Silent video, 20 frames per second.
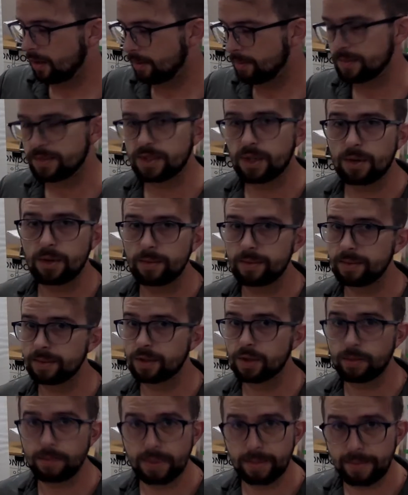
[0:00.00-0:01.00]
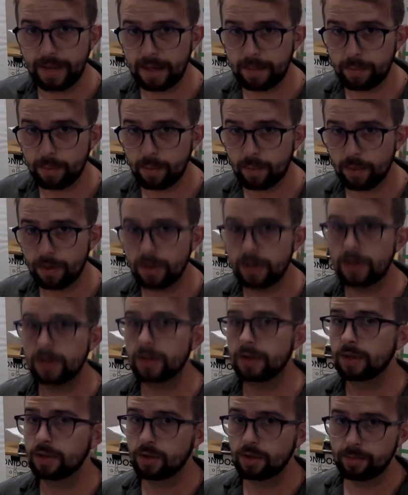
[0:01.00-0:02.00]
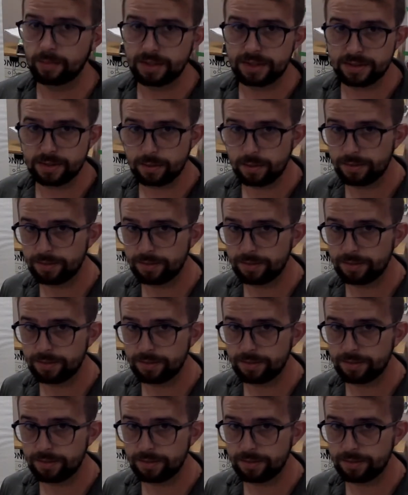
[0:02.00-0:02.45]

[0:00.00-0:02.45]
So it could be paperwork, could be school